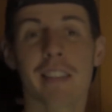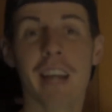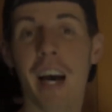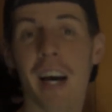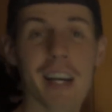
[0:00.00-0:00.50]

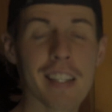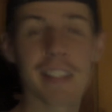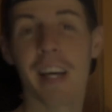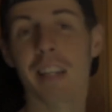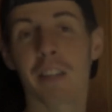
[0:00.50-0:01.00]
tides.
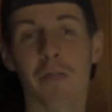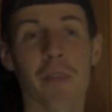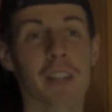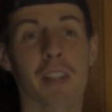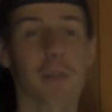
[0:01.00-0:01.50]
It has an
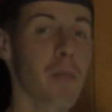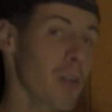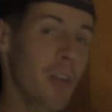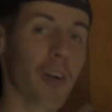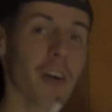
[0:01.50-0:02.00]
effect on the
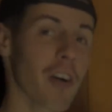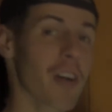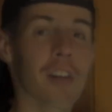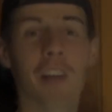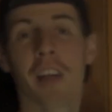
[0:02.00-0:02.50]
pull of the
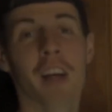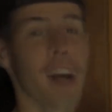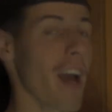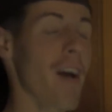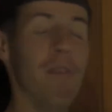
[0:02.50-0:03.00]
earth,
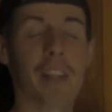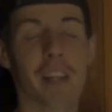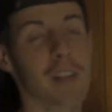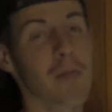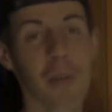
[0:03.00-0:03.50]

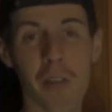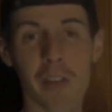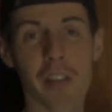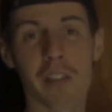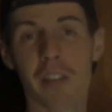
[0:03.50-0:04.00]
everything. The
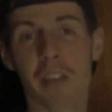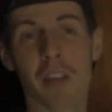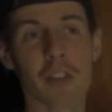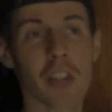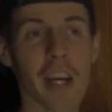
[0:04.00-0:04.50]
moon
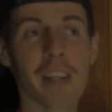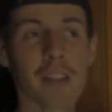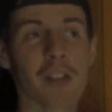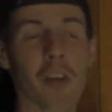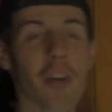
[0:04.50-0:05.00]

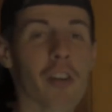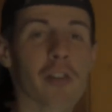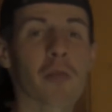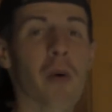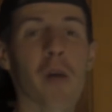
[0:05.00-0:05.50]
changes the earth,
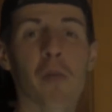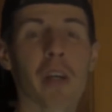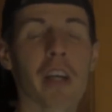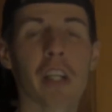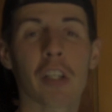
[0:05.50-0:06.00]
so why
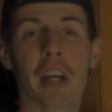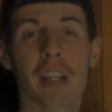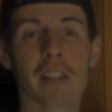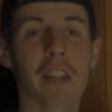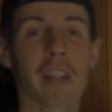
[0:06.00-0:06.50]
wouldn't it
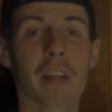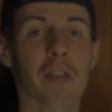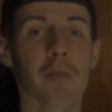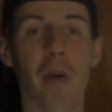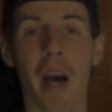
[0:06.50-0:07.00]
change the
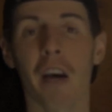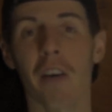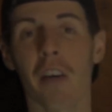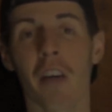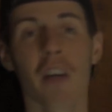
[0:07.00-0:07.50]
deer's
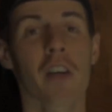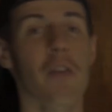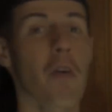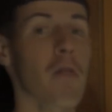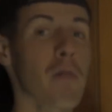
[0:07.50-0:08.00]
pattern?
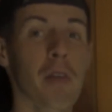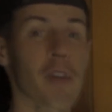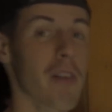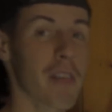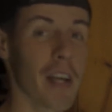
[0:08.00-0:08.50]
You ever been
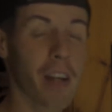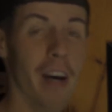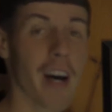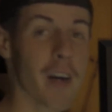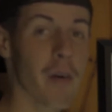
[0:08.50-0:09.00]
driving down a
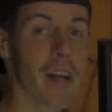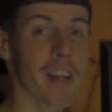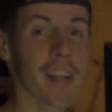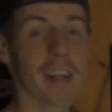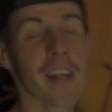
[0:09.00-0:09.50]

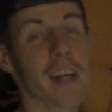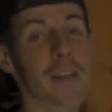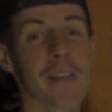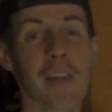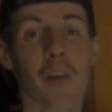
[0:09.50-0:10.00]
highway and
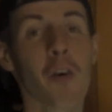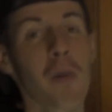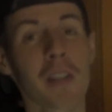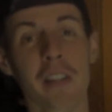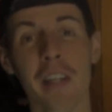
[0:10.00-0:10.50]
you're seeing a whole
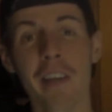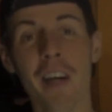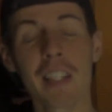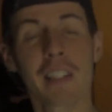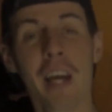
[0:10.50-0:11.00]
bunch of deer
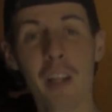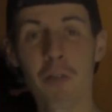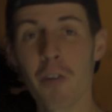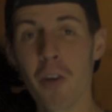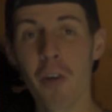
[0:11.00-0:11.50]
on the side of the
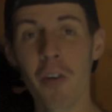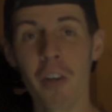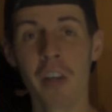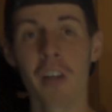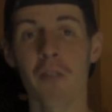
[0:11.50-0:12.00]

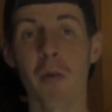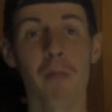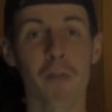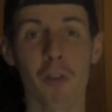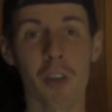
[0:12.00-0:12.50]
road right
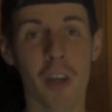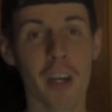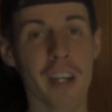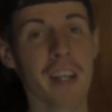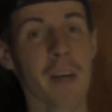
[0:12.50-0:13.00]
before
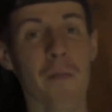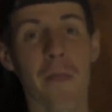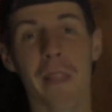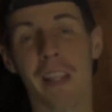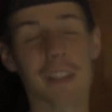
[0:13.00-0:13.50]
dark?
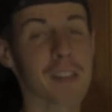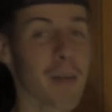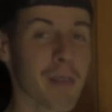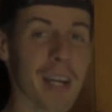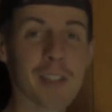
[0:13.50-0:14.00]
And
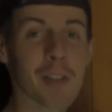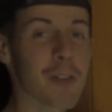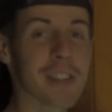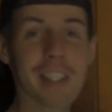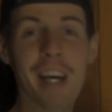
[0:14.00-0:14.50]
some nights you
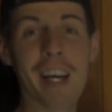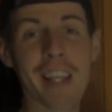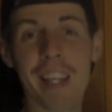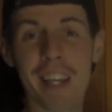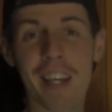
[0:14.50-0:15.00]
don't see
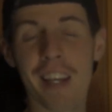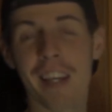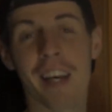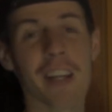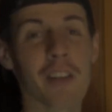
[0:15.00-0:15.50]
anything,
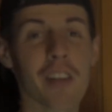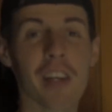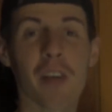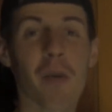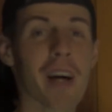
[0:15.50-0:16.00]
and you're
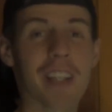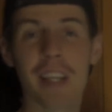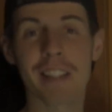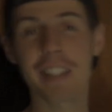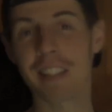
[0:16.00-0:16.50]
like, why did I
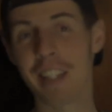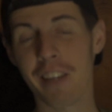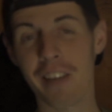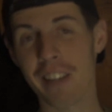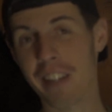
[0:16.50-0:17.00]
see
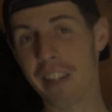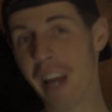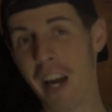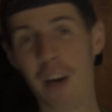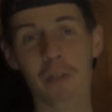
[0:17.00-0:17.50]
deer
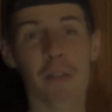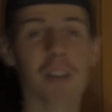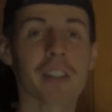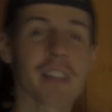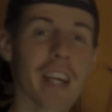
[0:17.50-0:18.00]
now
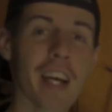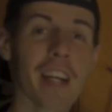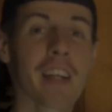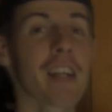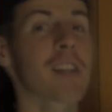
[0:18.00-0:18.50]
versus
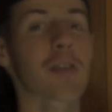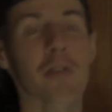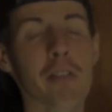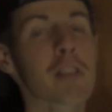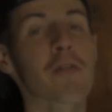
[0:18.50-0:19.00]
then? There's
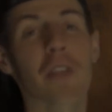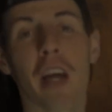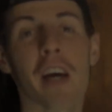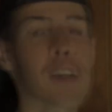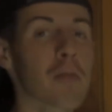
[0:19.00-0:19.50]
a reason for
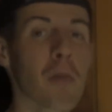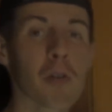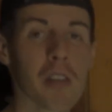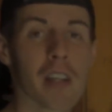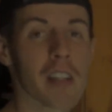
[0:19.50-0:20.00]
that, and it's
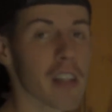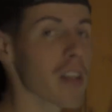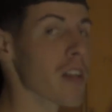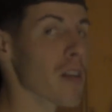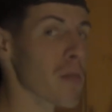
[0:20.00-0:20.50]
most likely
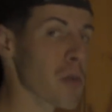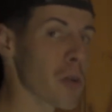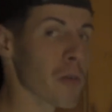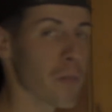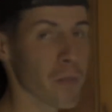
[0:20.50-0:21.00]
the
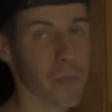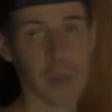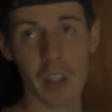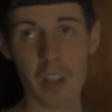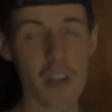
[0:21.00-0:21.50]
moon.
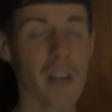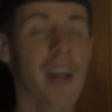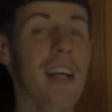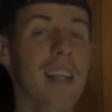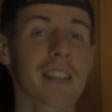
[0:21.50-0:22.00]
All
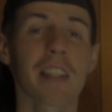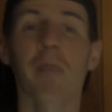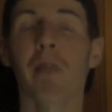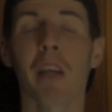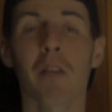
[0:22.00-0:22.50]
right, and the
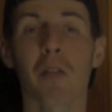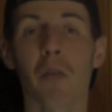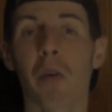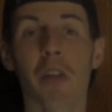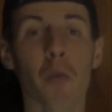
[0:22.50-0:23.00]
same thing
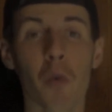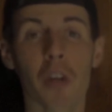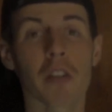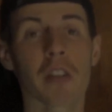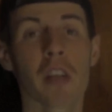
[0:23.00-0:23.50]
in the
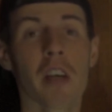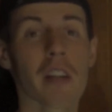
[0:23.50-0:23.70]
woods.